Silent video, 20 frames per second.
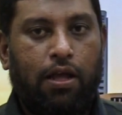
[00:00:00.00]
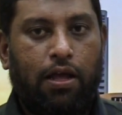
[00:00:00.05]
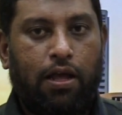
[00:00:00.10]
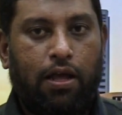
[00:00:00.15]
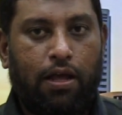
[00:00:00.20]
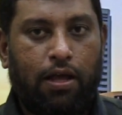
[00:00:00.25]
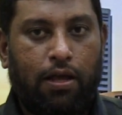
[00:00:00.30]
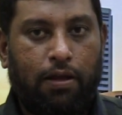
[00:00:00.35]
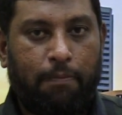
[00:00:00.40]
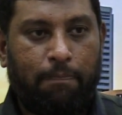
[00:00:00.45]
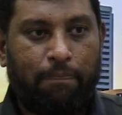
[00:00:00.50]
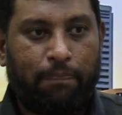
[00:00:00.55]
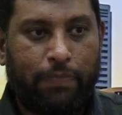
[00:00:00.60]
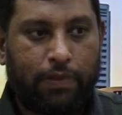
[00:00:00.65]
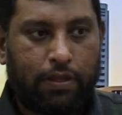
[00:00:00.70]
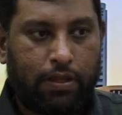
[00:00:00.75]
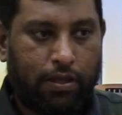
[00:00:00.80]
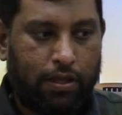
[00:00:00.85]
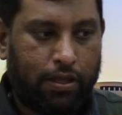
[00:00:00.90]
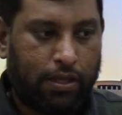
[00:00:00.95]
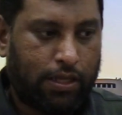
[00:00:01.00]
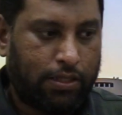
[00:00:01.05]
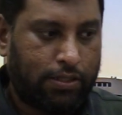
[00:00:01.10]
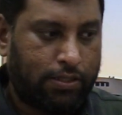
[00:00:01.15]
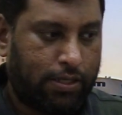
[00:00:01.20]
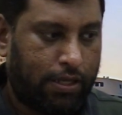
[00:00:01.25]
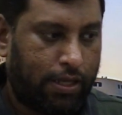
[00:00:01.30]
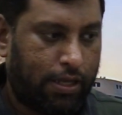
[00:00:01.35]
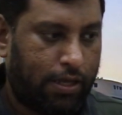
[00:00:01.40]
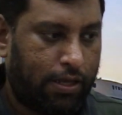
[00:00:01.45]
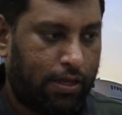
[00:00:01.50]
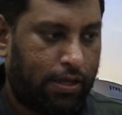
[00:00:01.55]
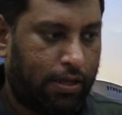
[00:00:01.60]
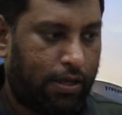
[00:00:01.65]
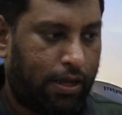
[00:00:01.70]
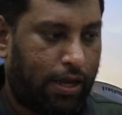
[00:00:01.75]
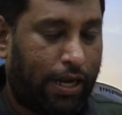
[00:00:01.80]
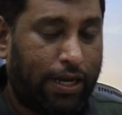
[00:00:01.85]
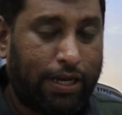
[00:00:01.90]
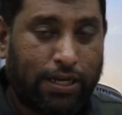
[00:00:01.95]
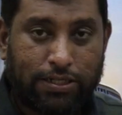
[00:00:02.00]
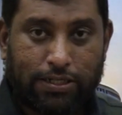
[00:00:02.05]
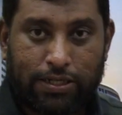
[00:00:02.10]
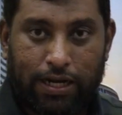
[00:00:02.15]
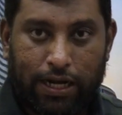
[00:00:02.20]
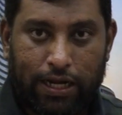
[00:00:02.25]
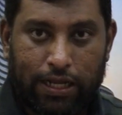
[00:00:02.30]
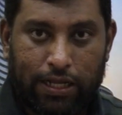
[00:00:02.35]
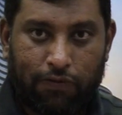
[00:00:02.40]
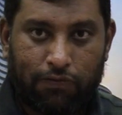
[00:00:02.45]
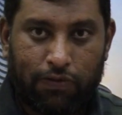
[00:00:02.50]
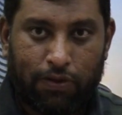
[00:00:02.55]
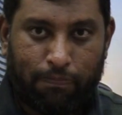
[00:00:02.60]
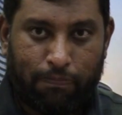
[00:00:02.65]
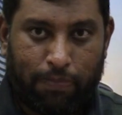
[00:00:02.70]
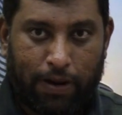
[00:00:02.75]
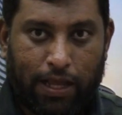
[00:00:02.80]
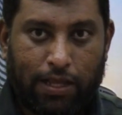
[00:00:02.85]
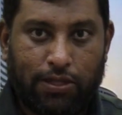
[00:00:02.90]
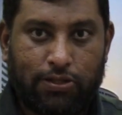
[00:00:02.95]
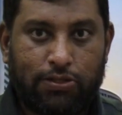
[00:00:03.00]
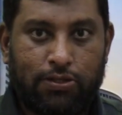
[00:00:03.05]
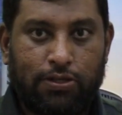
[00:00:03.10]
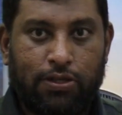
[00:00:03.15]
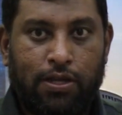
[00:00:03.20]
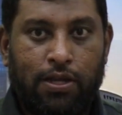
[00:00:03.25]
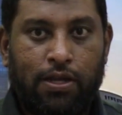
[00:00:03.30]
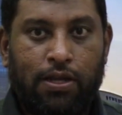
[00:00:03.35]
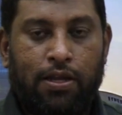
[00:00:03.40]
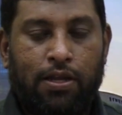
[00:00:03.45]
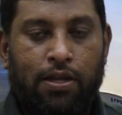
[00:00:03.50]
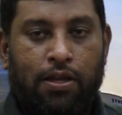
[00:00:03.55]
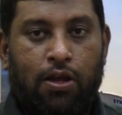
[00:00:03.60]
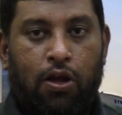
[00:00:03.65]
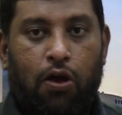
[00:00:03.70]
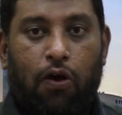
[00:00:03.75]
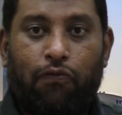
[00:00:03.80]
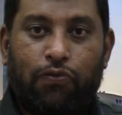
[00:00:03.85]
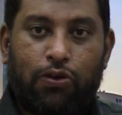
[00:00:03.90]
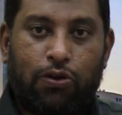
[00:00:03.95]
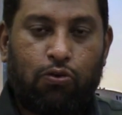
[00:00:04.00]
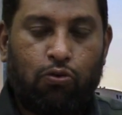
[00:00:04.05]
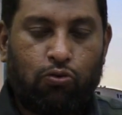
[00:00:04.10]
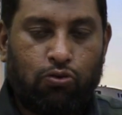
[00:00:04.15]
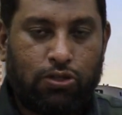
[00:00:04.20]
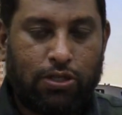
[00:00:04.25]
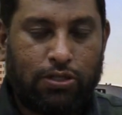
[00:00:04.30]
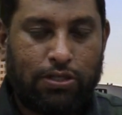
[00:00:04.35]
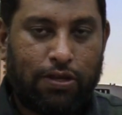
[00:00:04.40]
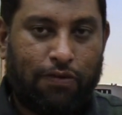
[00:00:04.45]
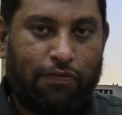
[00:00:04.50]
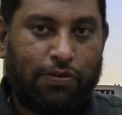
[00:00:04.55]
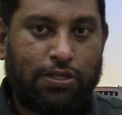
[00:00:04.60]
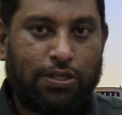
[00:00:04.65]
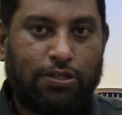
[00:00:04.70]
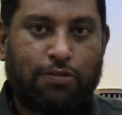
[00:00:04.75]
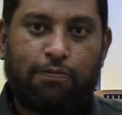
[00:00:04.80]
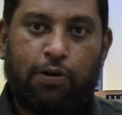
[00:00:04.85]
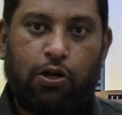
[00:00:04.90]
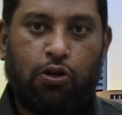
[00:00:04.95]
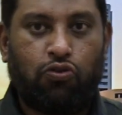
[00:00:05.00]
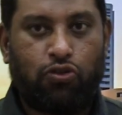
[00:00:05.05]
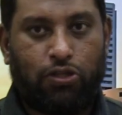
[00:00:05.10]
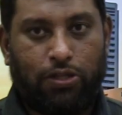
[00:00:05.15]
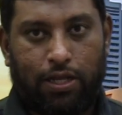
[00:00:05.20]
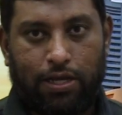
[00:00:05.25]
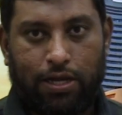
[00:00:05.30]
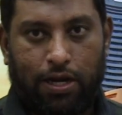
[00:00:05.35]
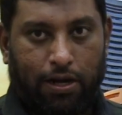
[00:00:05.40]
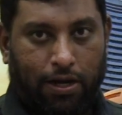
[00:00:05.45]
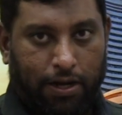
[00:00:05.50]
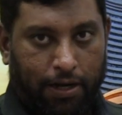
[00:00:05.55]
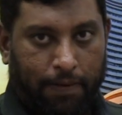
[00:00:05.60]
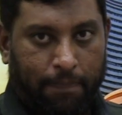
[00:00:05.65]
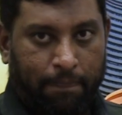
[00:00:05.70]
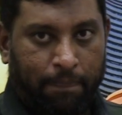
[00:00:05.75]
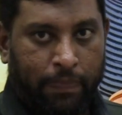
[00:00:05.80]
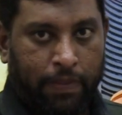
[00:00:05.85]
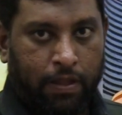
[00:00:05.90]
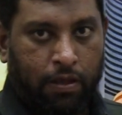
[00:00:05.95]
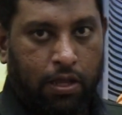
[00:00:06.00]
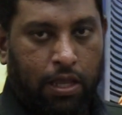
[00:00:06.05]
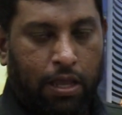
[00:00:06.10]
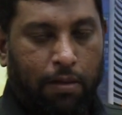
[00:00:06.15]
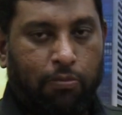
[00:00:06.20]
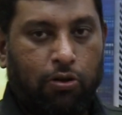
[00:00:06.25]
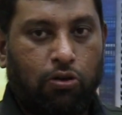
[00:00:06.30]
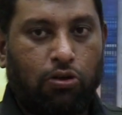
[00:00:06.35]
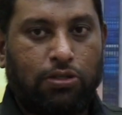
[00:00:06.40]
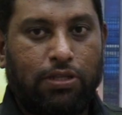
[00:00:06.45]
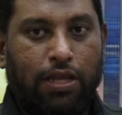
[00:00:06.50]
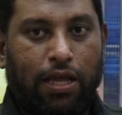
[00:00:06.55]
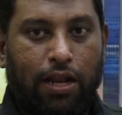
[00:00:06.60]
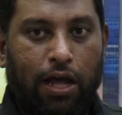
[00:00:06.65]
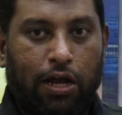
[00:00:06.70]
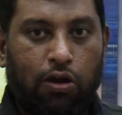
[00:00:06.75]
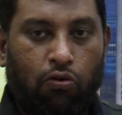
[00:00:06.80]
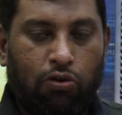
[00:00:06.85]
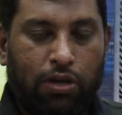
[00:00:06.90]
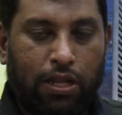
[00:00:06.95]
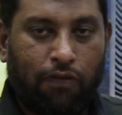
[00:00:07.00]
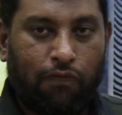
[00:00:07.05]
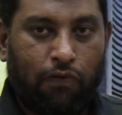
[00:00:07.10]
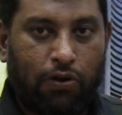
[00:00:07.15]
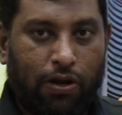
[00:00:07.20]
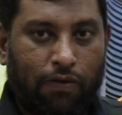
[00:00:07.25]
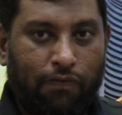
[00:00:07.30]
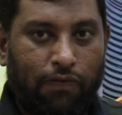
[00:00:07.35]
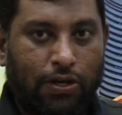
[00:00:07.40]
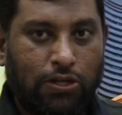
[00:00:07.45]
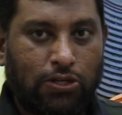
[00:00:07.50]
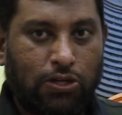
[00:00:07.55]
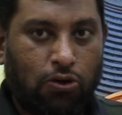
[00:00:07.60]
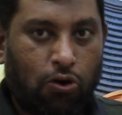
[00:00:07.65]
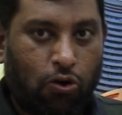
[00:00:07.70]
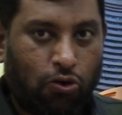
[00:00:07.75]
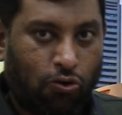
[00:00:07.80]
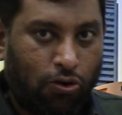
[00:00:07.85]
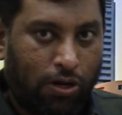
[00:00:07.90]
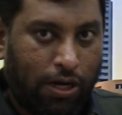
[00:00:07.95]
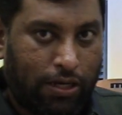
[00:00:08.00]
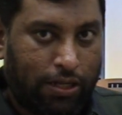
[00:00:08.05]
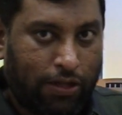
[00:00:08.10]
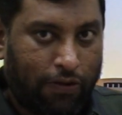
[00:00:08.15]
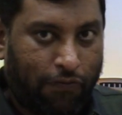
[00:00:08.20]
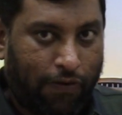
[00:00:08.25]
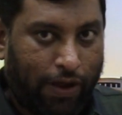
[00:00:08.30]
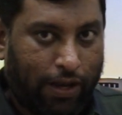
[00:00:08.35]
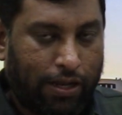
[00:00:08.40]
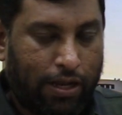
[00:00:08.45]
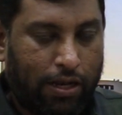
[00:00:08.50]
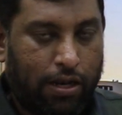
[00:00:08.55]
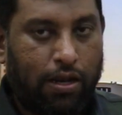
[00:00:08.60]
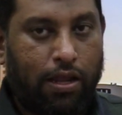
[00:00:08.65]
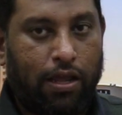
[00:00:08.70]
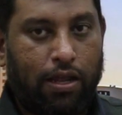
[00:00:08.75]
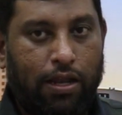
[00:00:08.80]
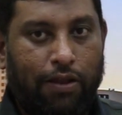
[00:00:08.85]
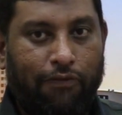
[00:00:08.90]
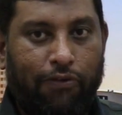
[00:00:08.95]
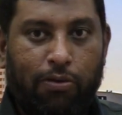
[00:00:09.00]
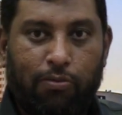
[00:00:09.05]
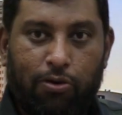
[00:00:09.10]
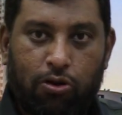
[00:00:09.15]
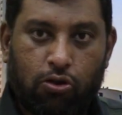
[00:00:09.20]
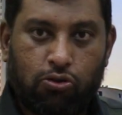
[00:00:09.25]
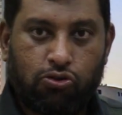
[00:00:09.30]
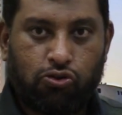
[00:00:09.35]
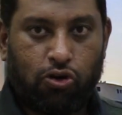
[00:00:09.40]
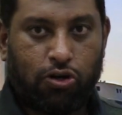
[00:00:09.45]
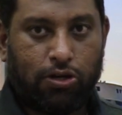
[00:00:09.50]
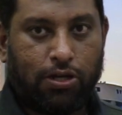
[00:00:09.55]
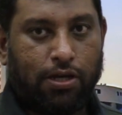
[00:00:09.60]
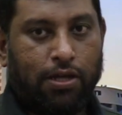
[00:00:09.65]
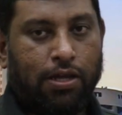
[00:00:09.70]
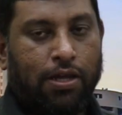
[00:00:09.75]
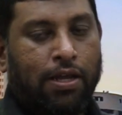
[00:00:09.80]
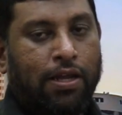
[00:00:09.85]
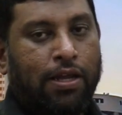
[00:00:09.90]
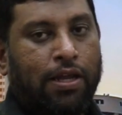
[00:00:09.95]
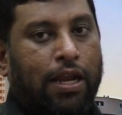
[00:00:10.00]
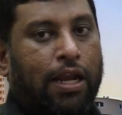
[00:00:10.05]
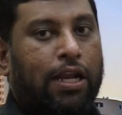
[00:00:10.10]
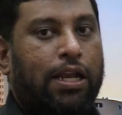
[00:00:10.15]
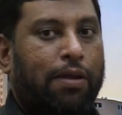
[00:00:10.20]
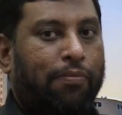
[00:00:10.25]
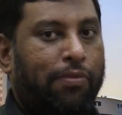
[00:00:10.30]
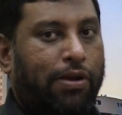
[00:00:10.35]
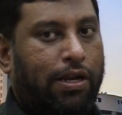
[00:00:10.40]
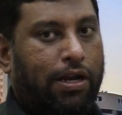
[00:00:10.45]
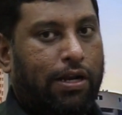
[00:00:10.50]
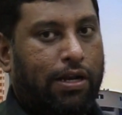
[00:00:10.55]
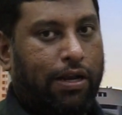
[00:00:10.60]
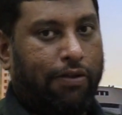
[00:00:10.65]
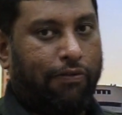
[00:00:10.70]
you can say, understanding of the price of the goods and services produced in the country. Okay, because they are accounting for inflation not only at the final level but also at a intermediate